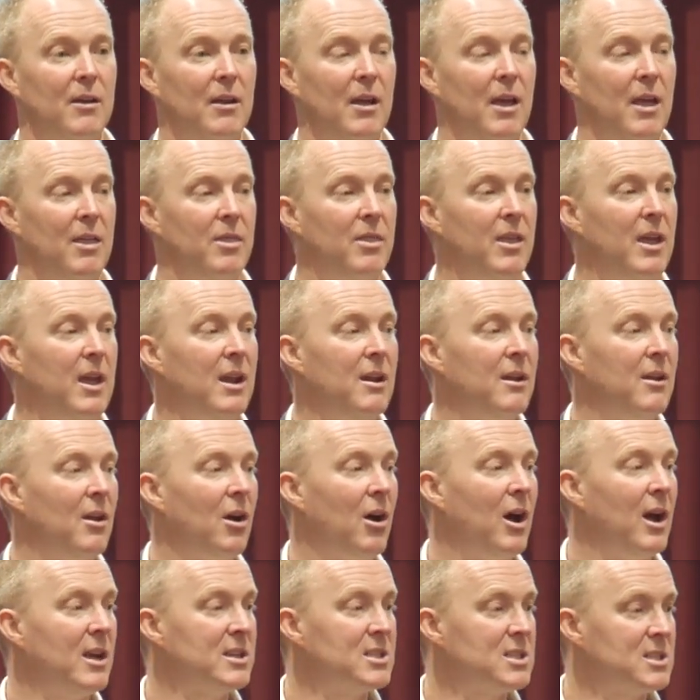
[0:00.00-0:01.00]
and then
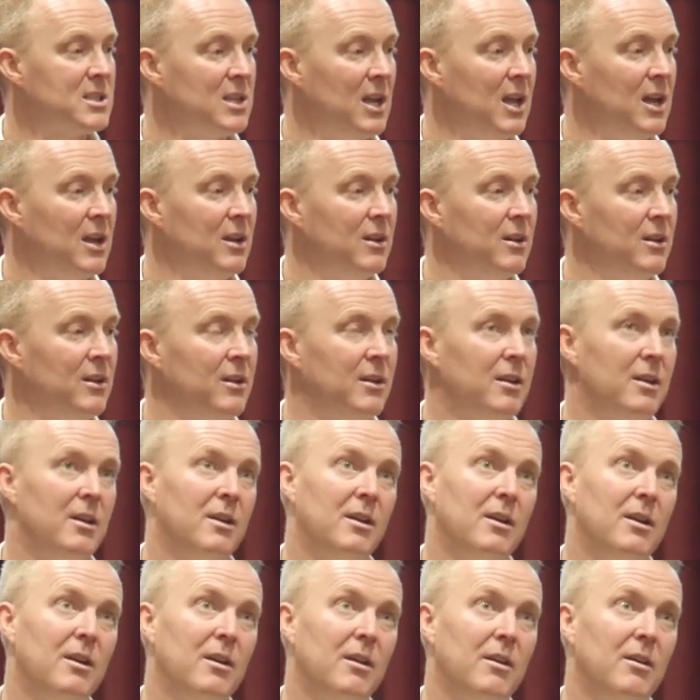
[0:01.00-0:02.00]
I send
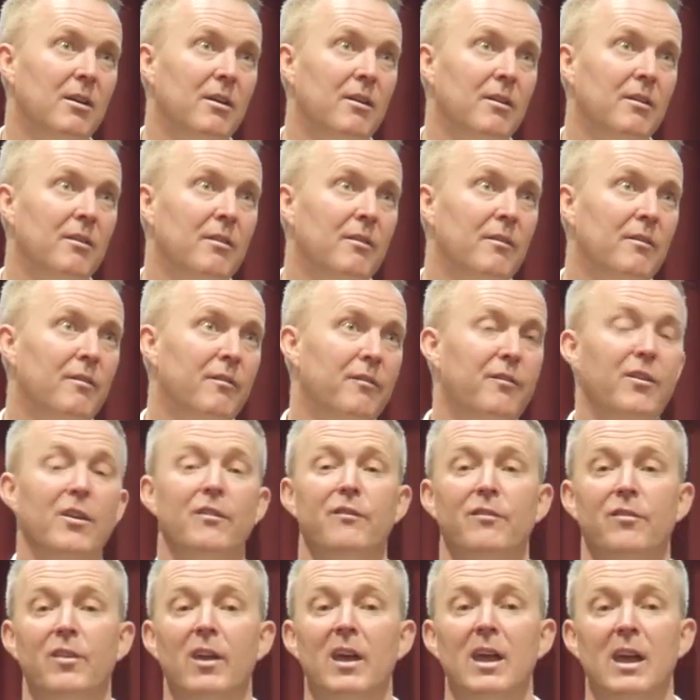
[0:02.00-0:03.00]

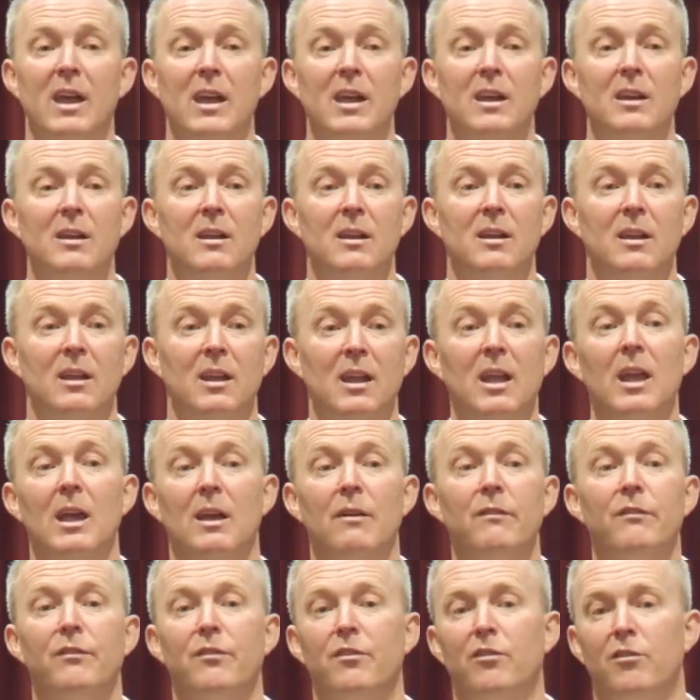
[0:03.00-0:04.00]
15
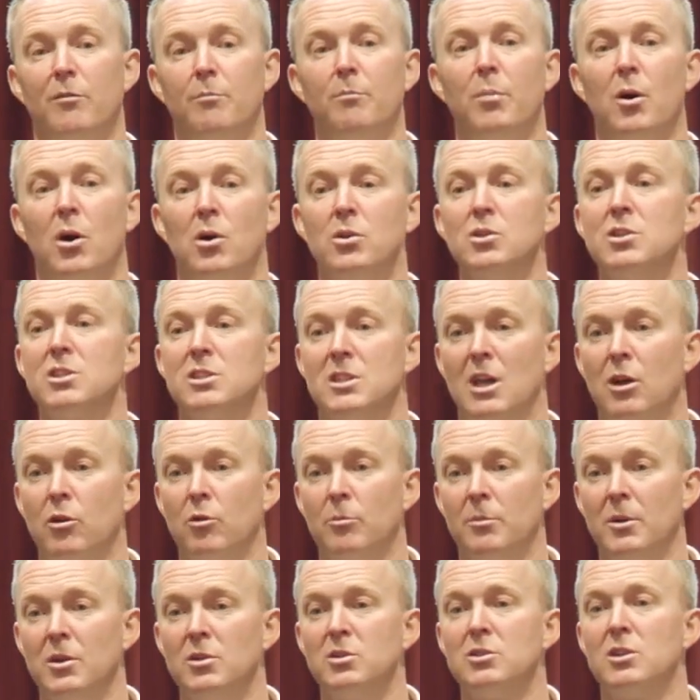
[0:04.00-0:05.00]
gifts
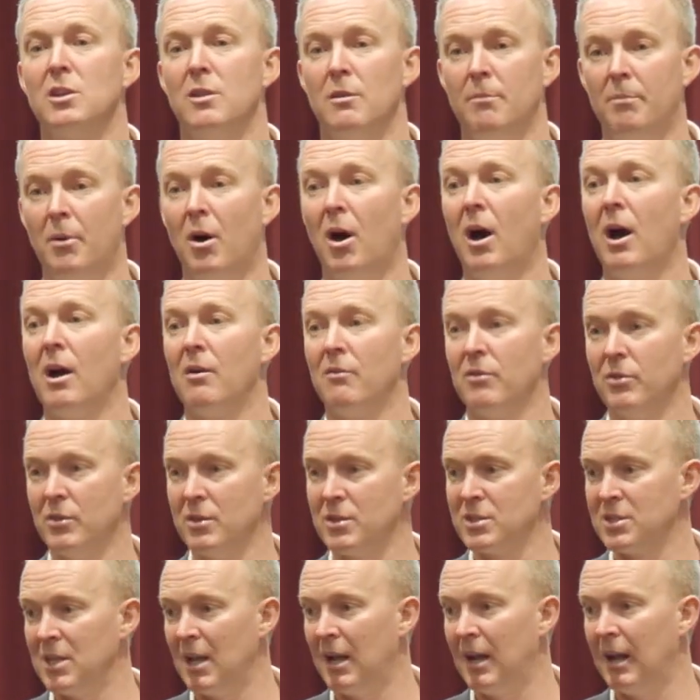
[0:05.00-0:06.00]
post-settlement to the buyer and the
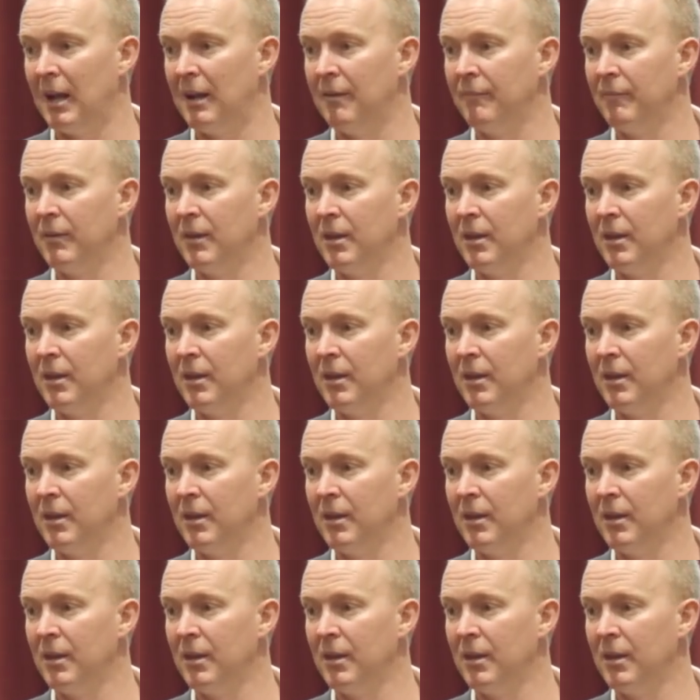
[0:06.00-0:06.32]
seller.